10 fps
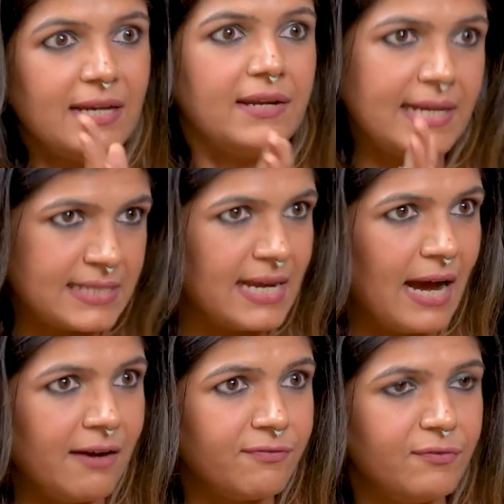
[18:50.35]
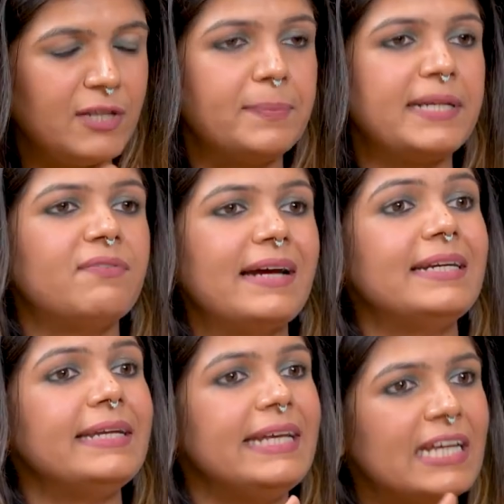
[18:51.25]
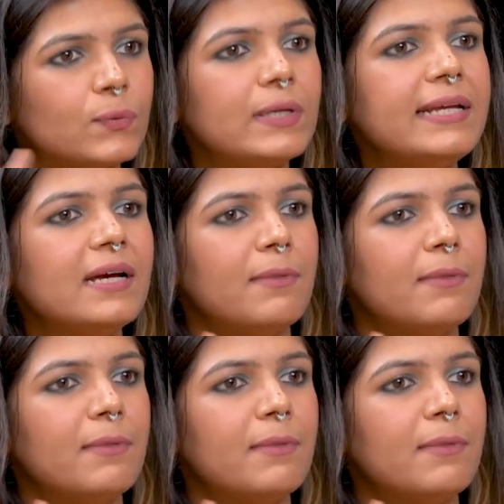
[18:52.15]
rest half will be divided equally